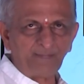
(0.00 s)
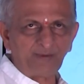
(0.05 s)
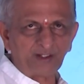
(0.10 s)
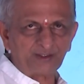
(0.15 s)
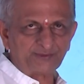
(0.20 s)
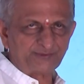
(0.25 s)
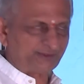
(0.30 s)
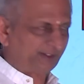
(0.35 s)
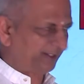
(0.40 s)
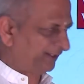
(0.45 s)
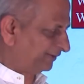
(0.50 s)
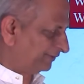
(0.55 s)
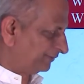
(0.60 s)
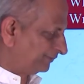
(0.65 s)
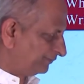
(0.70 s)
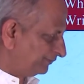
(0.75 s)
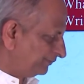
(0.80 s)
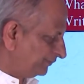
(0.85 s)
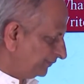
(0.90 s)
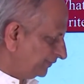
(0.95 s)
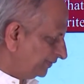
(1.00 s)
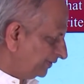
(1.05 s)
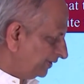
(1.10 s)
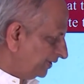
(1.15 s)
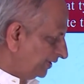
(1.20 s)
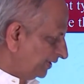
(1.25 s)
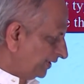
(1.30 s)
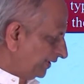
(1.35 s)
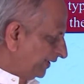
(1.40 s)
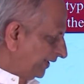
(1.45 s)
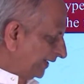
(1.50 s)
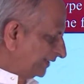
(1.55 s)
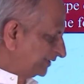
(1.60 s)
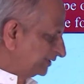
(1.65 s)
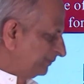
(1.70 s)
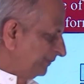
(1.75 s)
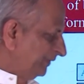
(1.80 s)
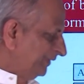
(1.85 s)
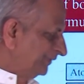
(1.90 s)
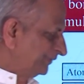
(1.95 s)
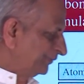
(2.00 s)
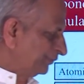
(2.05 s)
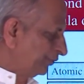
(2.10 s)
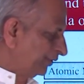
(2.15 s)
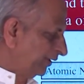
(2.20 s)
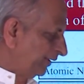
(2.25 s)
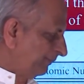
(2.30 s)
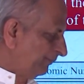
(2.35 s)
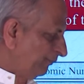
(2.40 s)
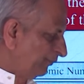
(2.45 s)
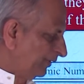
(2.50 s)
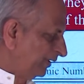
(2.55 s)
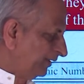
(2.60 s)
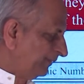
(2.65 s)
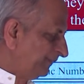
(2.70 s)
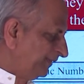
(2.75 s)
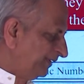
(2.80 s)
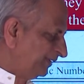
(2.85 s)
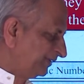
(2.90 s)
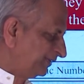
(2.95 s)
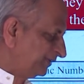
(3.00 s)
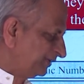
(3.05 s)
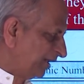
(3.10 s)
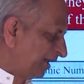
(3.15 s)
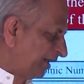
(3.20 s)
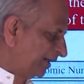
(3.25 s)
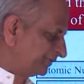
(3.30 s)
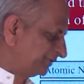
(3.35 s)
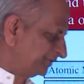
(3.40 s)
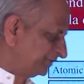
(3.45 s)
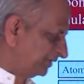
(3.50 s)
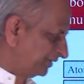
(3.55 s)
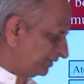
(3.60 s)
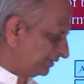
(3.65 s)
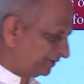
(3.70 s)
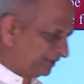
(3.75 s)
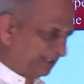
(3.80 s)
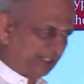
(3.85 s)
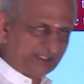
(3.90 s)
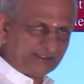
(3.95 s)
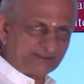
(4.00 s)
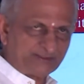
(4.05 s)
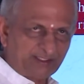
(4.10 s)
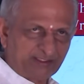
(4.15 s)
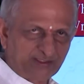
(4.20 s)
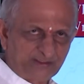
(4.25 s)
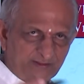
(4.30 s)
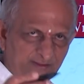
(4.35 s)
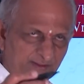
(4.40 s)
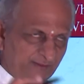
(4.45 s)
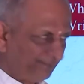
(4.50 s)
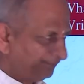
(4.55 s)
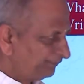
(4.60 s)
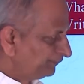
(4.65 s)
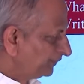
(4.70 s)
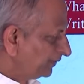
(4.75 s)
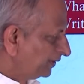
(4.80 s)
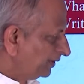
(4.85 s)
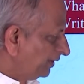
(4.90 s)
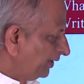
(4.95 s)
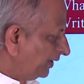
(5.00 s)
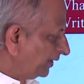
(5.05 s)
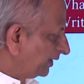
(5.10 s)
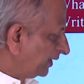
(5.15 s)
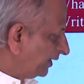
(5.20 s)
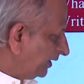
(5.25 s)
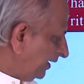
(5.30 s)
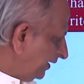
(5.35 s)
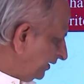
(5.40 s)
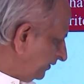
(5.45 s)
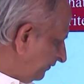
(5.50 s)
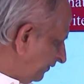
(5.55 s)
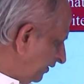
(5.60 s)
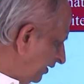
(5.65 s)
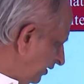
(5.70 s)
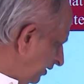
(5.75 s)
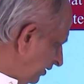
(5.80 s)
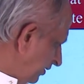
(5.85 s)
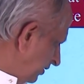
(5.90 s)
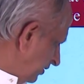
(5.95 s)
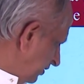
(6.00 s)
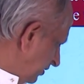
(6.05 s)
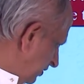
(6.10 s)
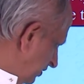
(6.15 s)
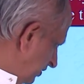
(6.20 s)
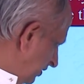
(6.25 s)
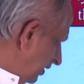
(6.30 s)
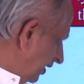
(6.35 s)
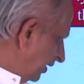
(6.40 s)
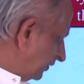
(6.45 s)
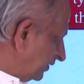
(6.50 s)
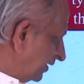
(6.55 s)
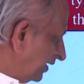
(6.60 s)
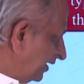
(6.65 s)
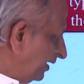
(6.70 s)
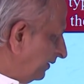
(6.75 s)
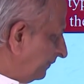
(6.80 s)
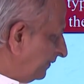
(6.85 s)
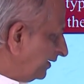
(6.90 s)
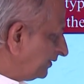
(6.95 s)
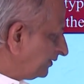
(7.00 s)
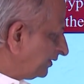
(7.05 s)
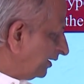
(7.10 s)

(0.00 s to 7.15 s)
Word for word: oxide. Here X means sodium, Y means oxygen. Like that you can write for other elements